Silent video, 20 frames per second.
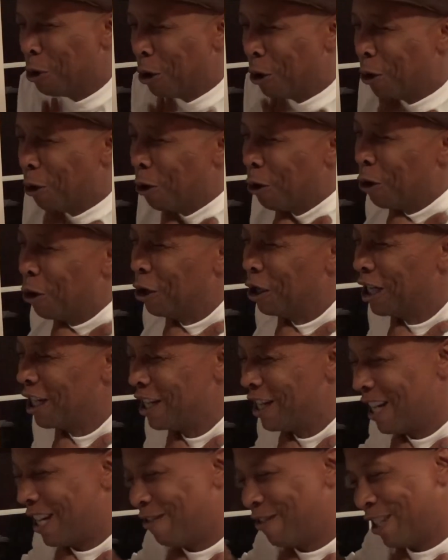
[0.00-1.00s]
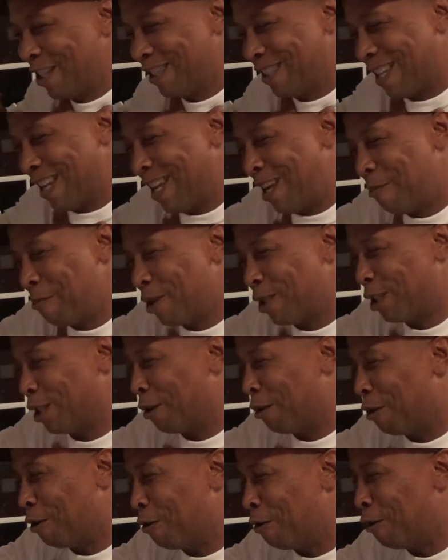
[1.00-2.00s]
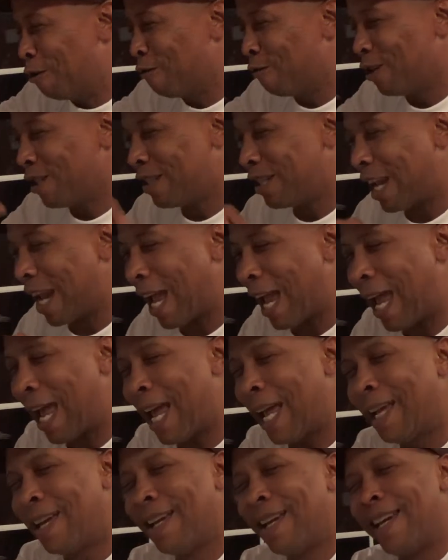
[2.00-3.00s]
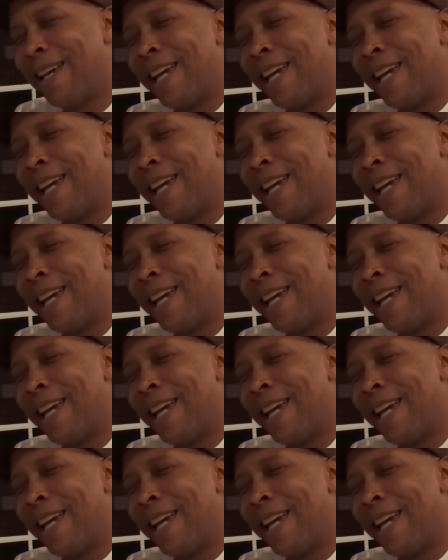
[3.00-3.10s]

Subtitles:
on and everything with the orange hat.